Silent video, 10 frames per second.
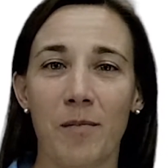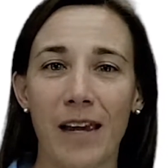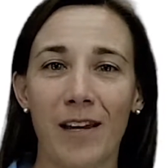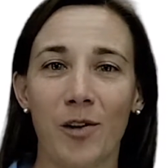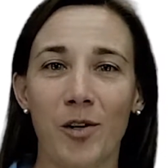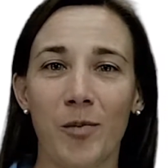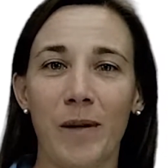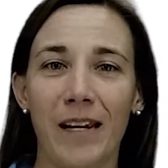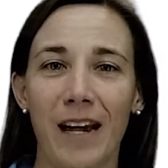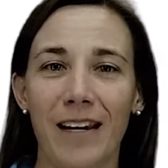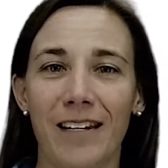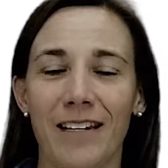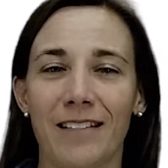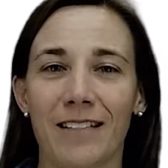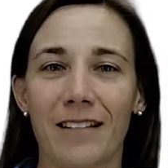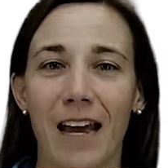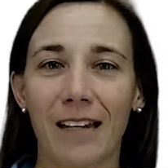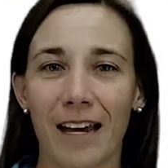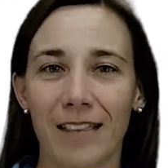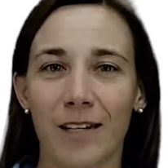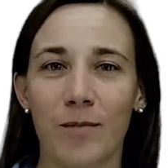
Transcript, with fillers: making on your P&IDs and get